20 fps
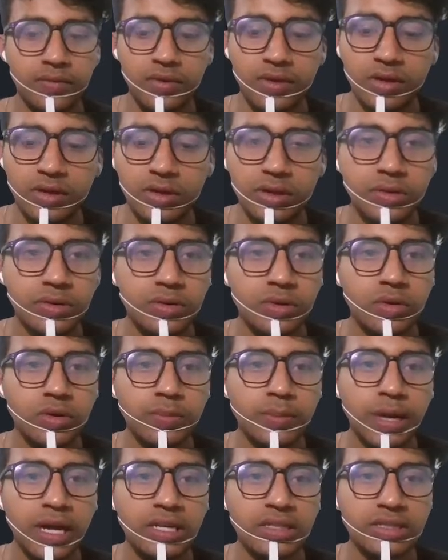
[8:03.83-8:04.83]
We
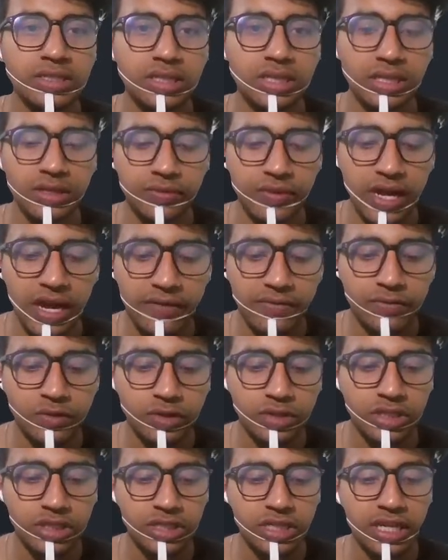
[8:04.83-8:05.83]
don't pass the thing, we have
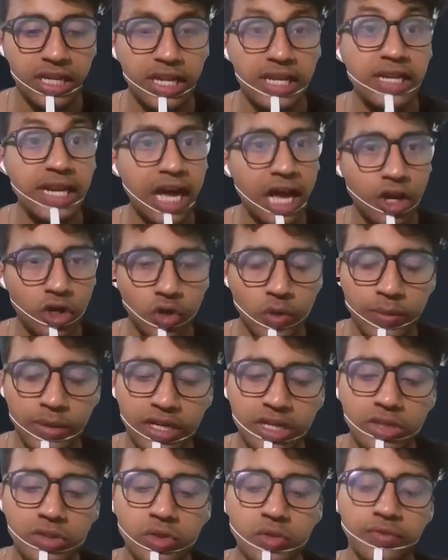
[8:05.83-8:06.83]
to just take an
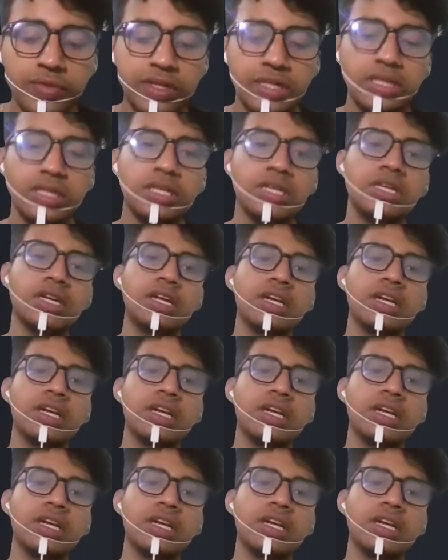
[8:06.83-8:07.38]
argument, so we